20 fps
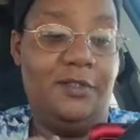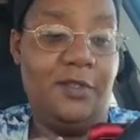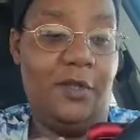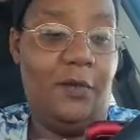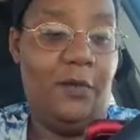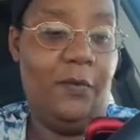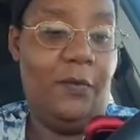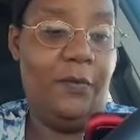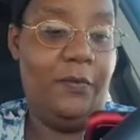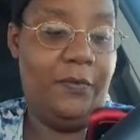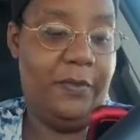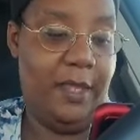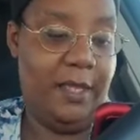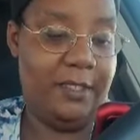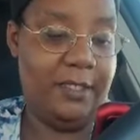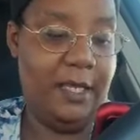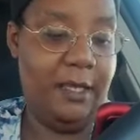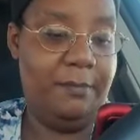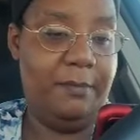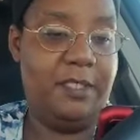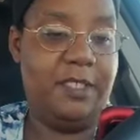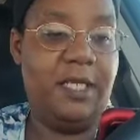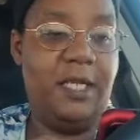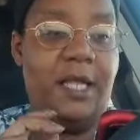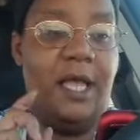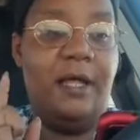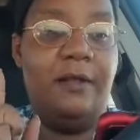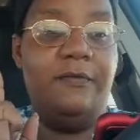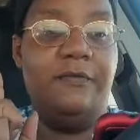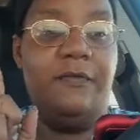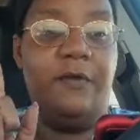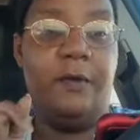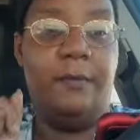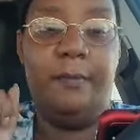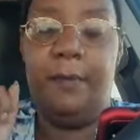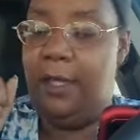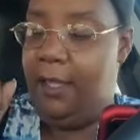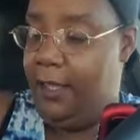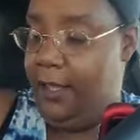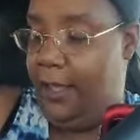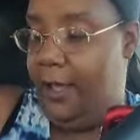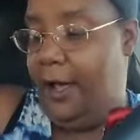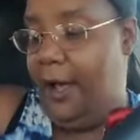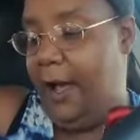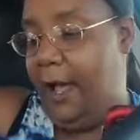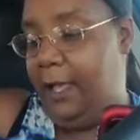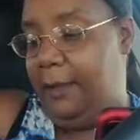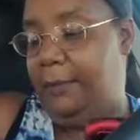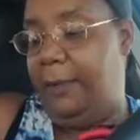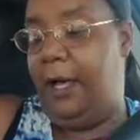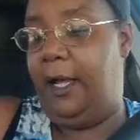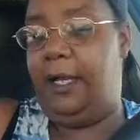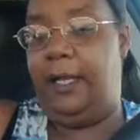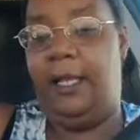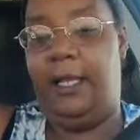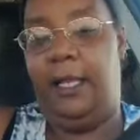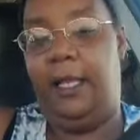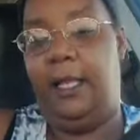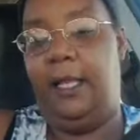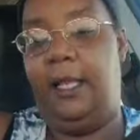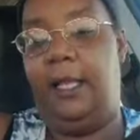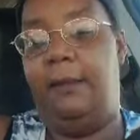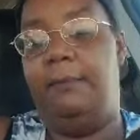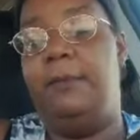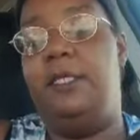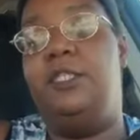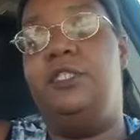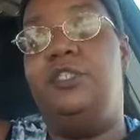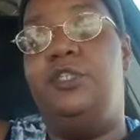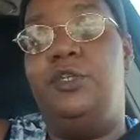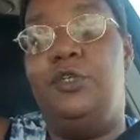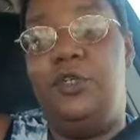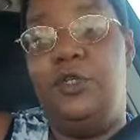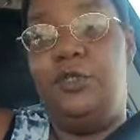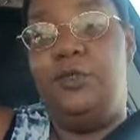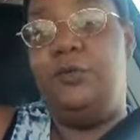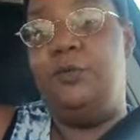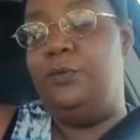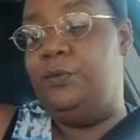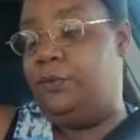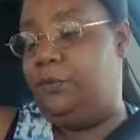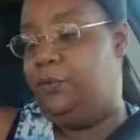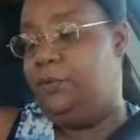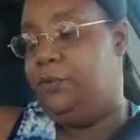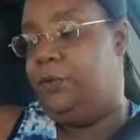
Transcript: So that's how much I got from Ibotta. And let me show you.